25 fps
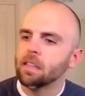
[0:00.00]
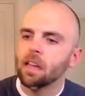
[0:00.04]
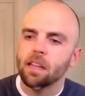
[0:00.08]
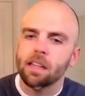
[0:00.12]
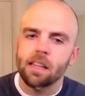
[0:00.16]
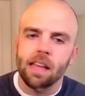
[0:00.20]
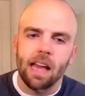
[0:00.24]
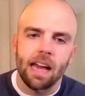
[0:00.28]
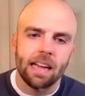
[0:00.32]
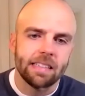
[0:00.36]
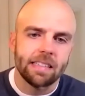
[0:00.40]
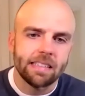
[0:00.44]

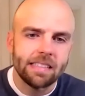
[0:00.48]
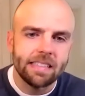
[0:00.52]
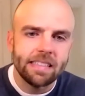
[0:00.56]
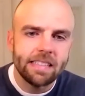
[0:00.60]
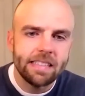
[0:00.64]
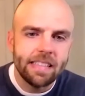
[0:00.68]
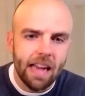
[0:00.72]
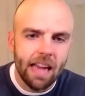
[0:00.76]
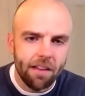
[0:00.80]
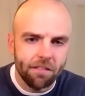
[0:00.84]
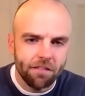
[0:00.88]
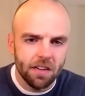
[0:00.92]
yeah,
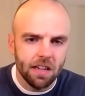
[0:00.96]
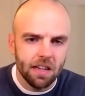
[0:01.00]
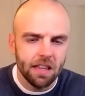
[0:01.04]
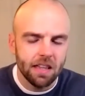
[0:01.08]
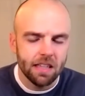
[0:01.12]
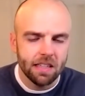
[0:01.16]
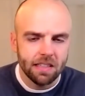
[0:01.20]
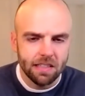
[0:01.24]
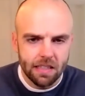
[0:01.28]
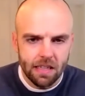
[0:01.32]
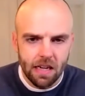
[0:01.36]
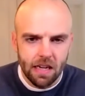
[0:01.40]

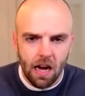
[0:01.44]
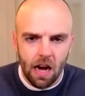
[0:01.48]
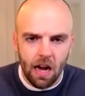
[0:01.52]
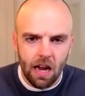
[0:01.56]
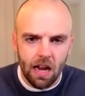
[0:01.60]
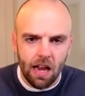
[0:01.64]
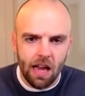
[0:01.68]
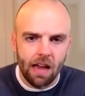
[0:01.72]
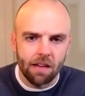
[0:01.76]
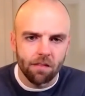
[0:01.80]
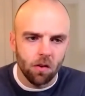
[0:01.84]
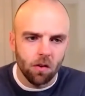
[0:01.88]
definitely did not
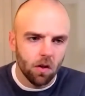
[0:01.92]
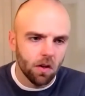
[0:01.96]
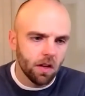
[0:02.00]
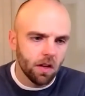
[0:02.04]
have all